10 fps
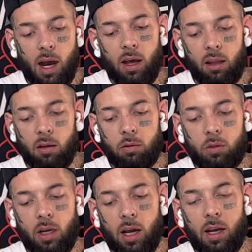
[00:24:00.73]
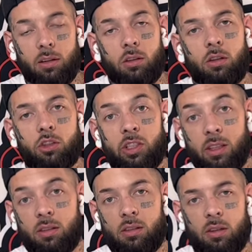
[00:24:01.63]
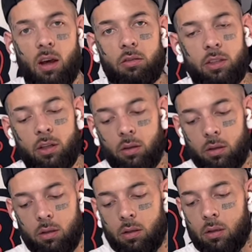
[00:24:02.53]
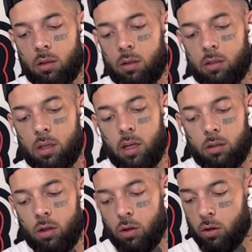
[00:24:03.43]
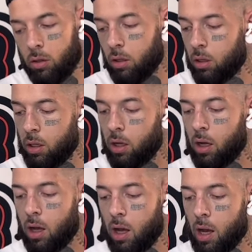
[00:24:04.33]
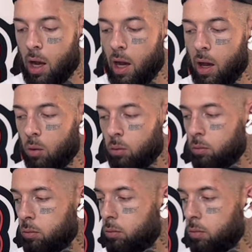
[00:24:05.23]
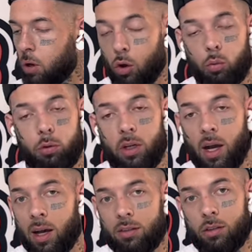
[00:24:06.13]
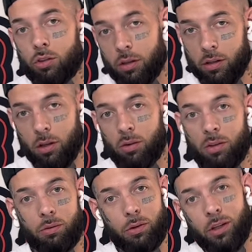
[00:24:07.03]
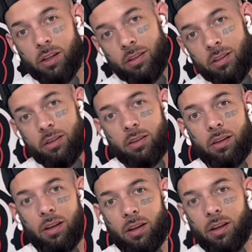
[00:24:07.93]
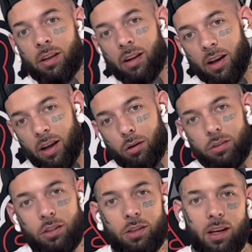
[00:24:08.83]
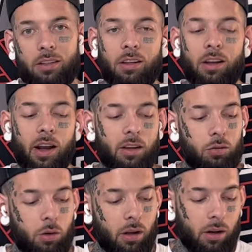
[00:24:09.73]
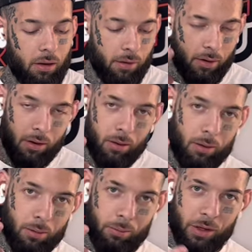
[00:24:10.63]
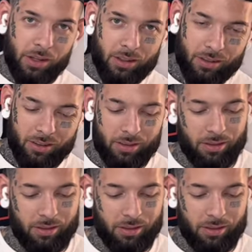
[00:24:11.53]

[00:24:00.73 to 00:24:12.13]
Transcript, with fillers: I love you guys. Jesus loves you. Stay tuned. I hope you guys enjoy the close-up footage, and I'll see you guys in the next one. Peace.